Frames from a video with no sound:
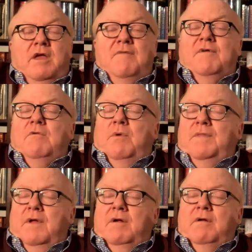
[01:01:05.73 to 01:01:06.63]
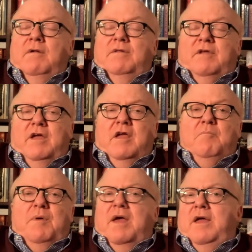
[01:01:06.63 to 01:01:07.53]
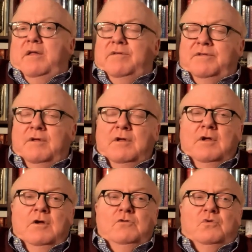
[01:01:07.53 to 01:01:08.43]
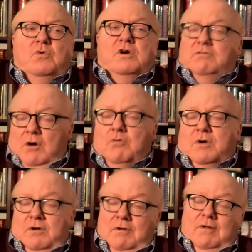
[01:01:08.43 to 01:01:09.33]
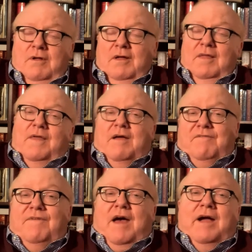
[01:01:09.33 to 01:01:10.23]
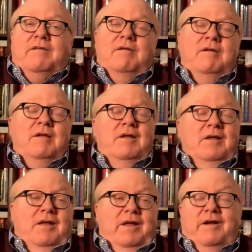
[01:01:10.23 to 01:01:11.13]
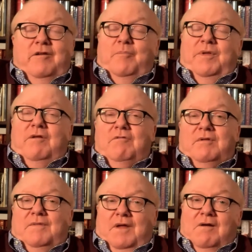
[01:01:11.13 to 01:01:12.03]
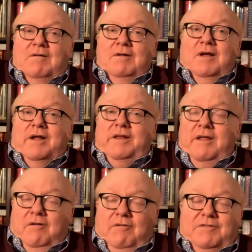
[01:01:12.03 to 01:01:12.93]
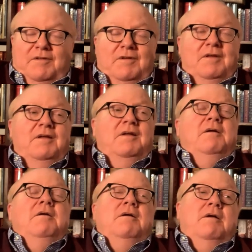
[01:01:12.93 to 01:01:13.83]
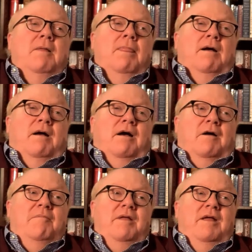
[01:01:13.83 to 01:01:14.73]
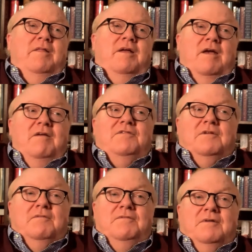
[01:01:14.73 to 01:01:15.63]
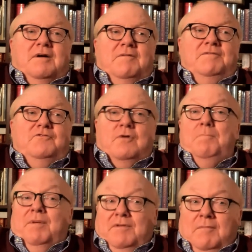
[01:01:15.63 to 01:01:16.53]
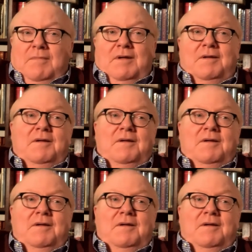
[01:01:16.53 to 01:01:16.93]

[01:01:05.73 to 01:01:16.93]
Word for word: even when they're taking pains to cloak that fact in an appeal to their ideals. Um, in the case of, of Trumpism